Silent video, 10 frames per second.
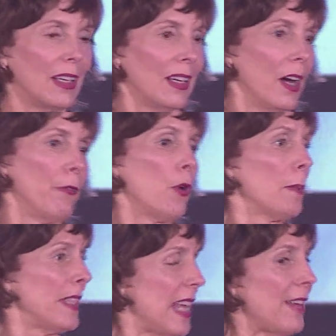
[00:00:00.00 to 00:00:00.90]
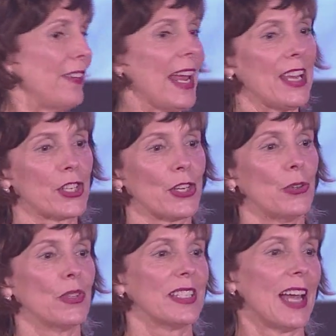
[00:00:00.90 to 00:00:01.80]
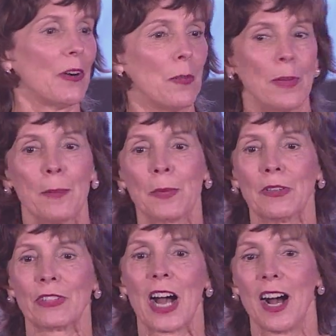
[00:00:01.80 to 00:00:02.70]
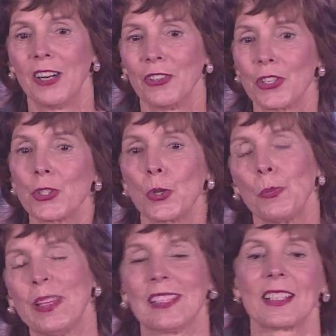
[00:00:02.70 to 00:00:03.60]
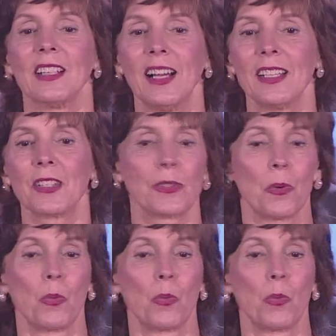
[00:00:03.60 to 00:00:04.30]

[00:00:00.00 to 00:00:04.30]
A former NAIFA agent who is now a member of Congress told me his clients